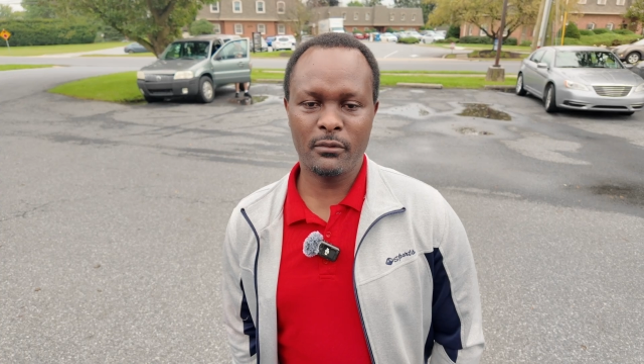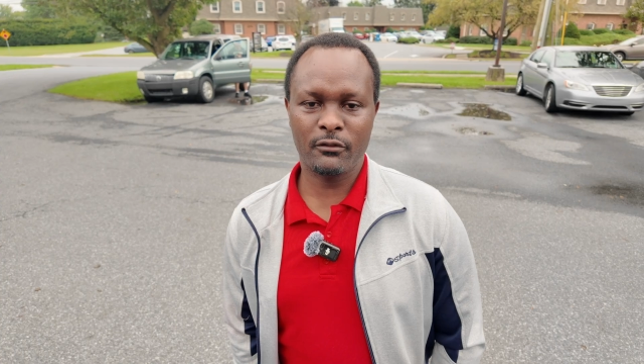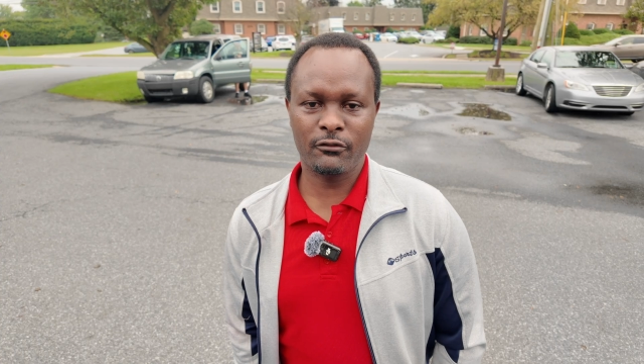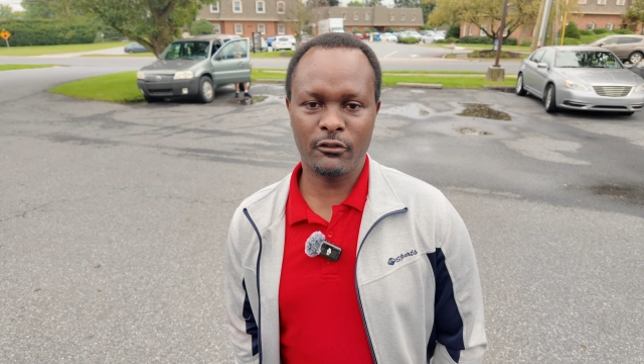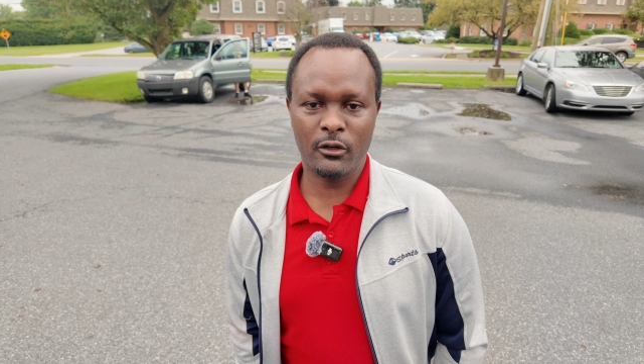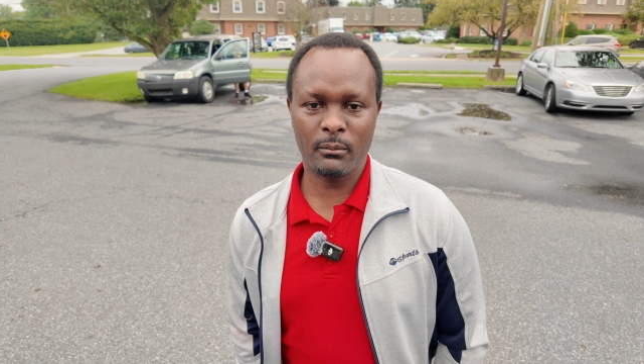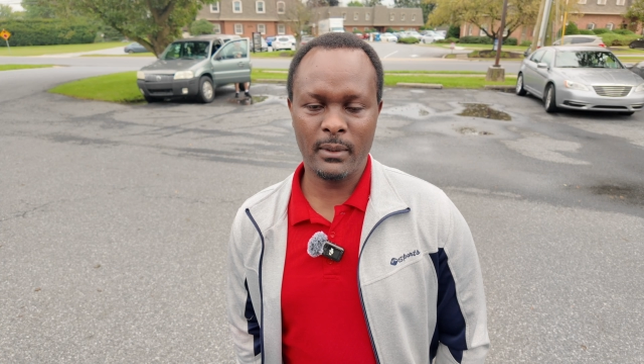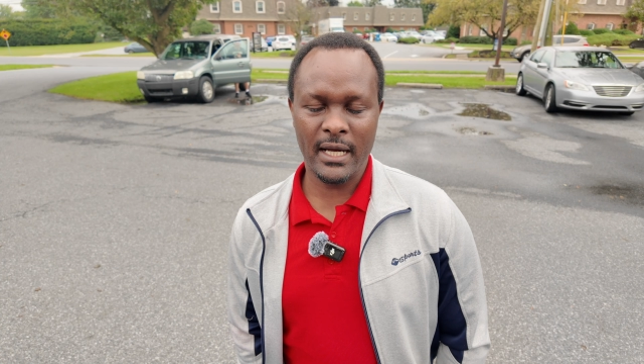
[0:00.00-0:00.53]

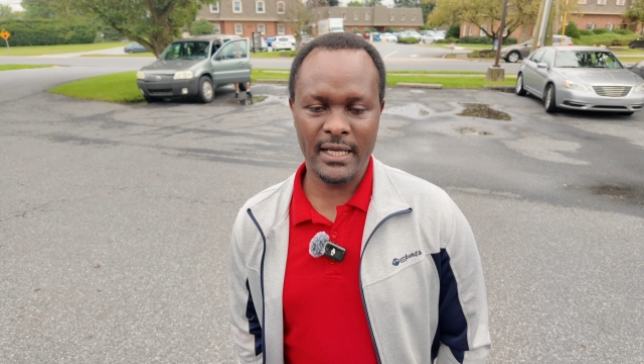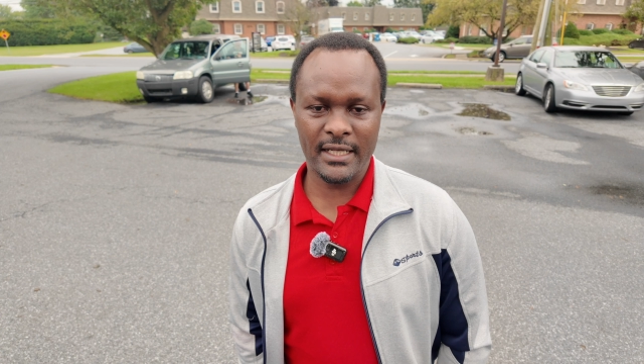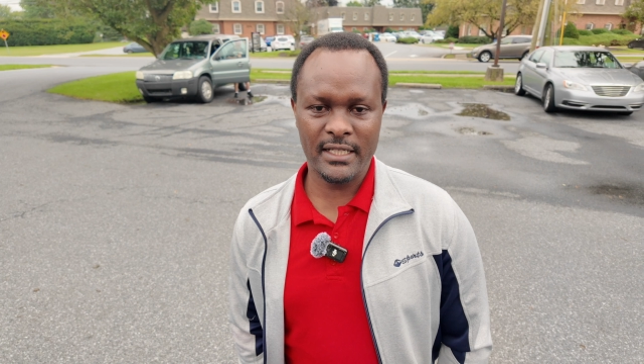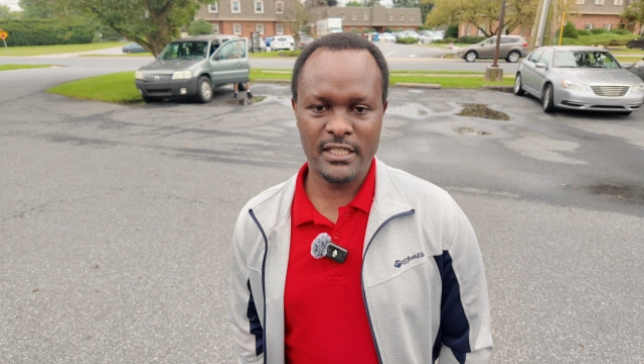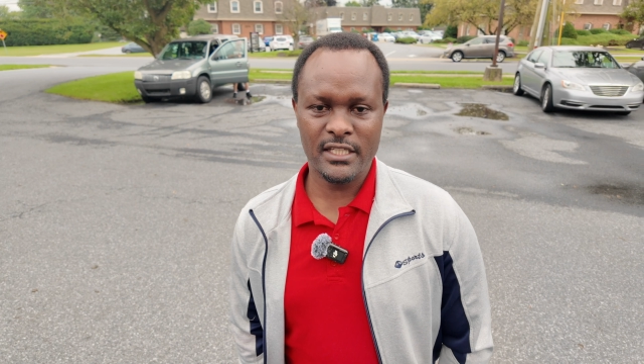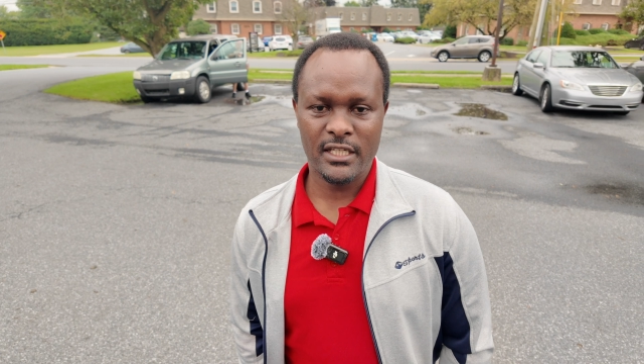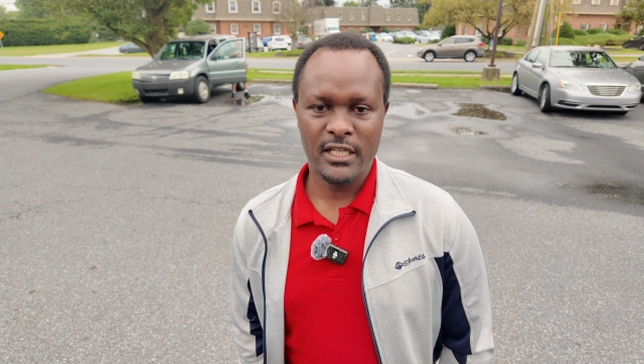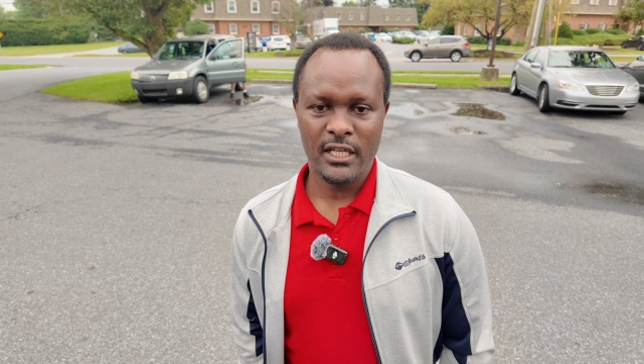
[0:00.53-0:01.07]
before
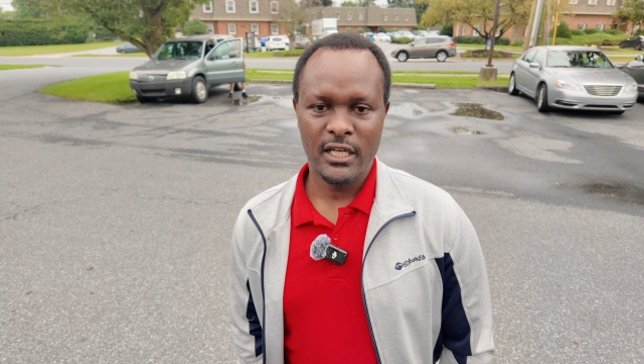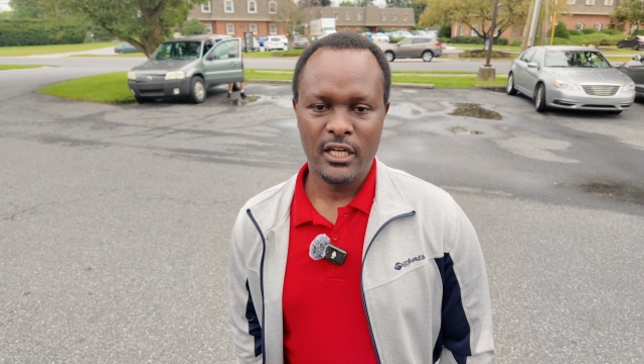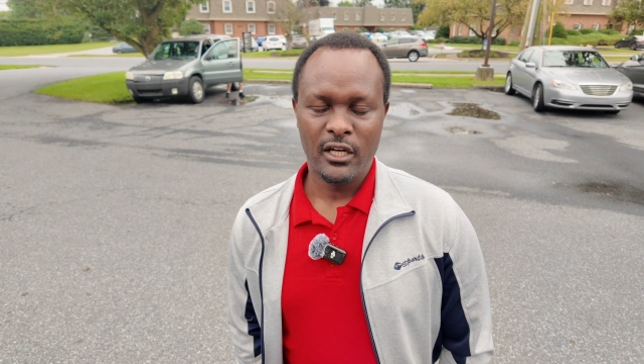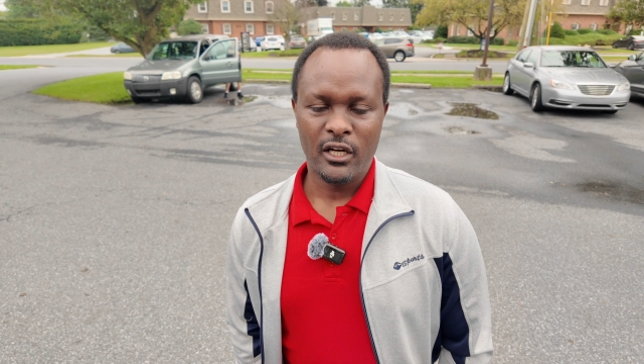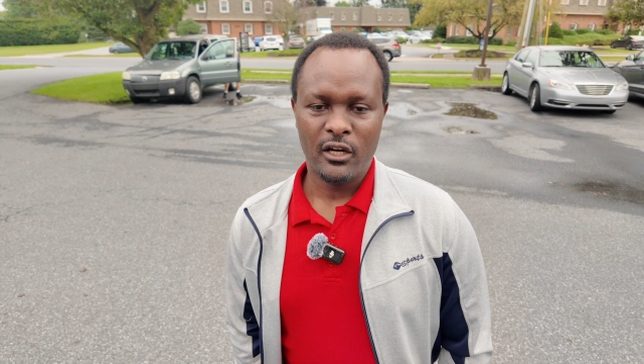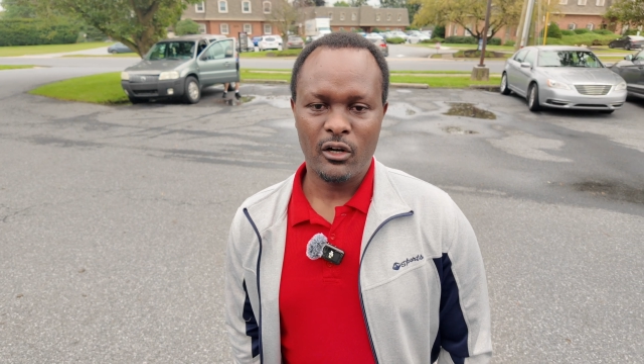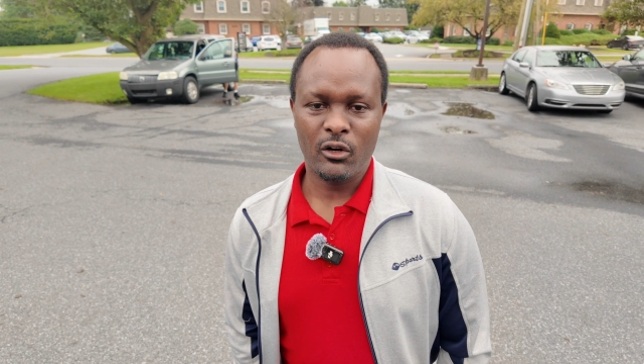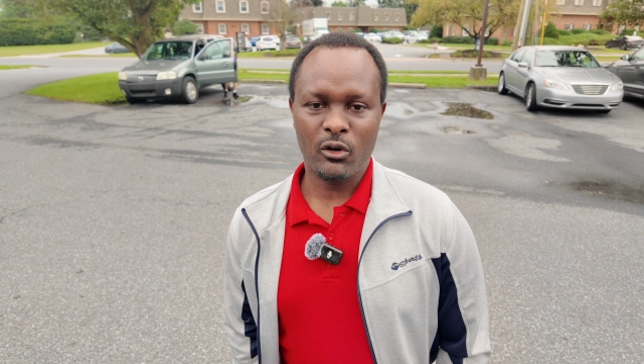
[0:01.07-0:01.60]
marriage
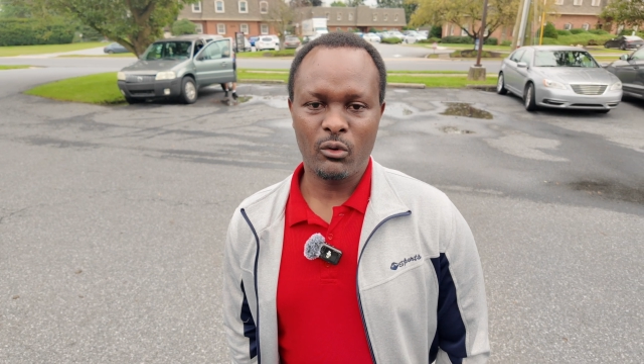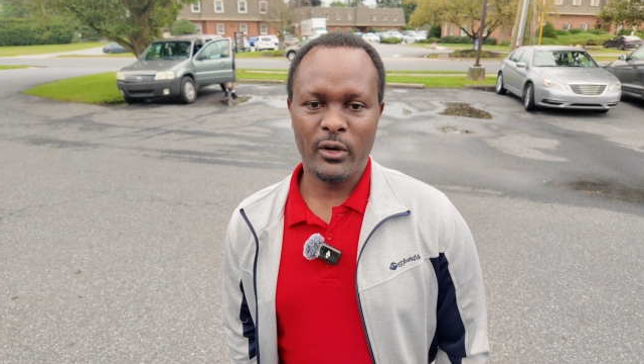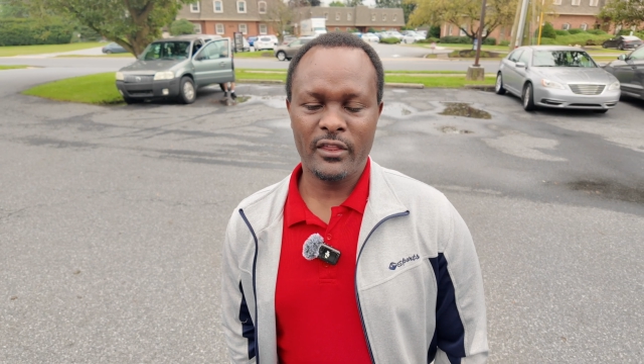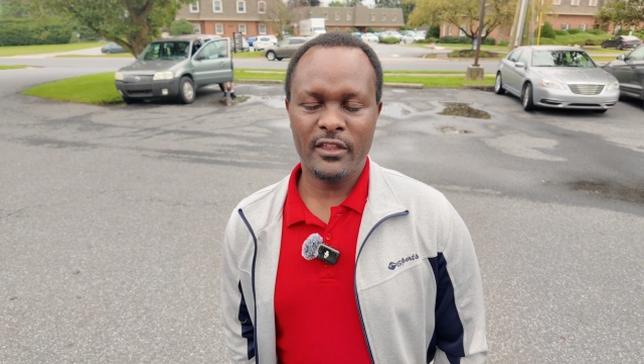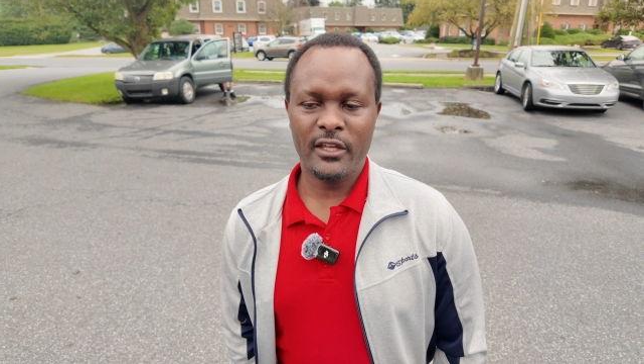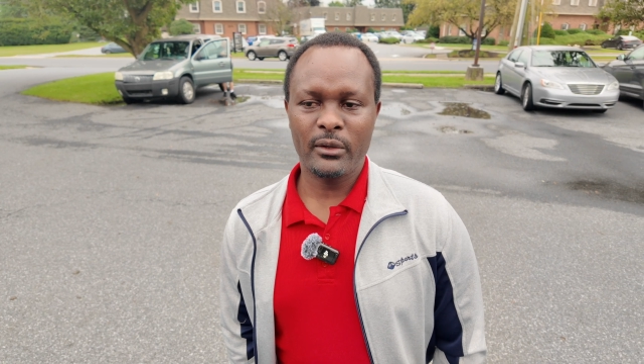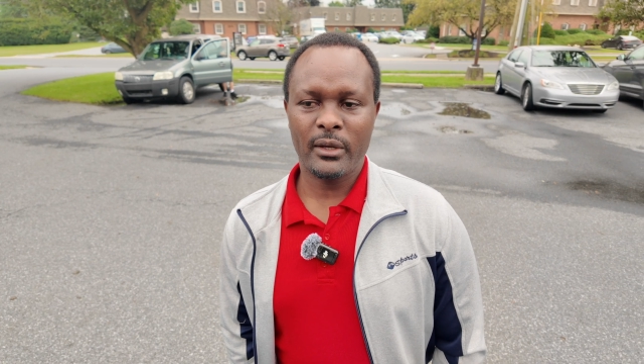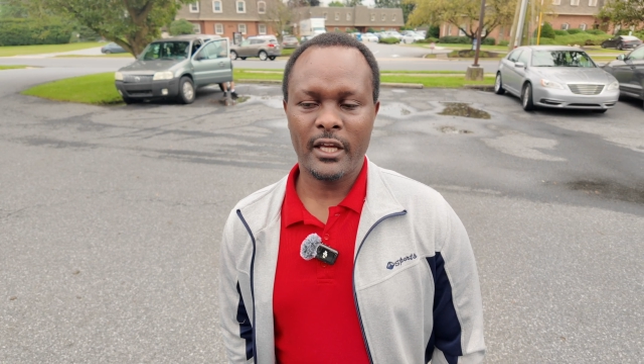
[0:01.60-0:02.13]
or
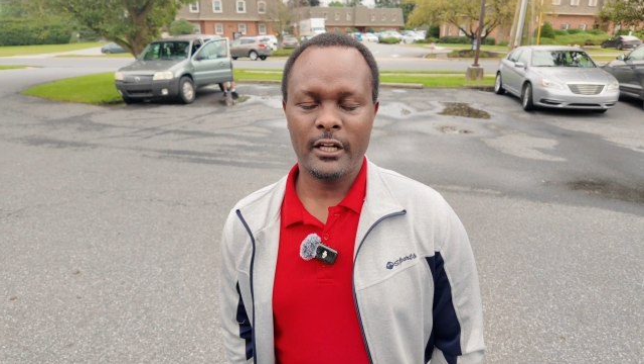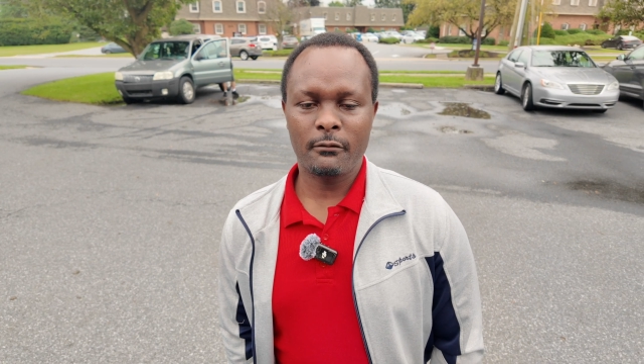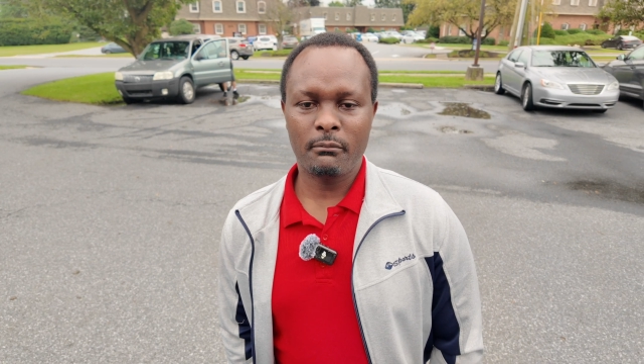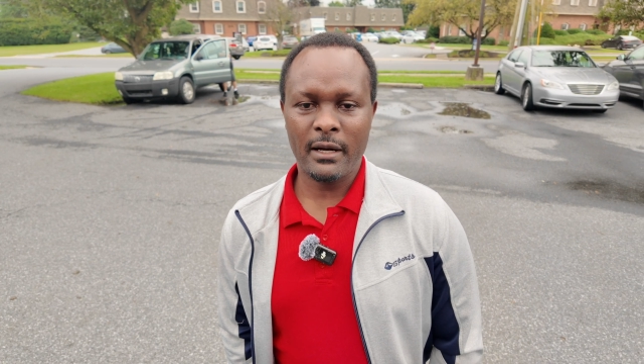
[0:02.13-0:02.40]
whether you had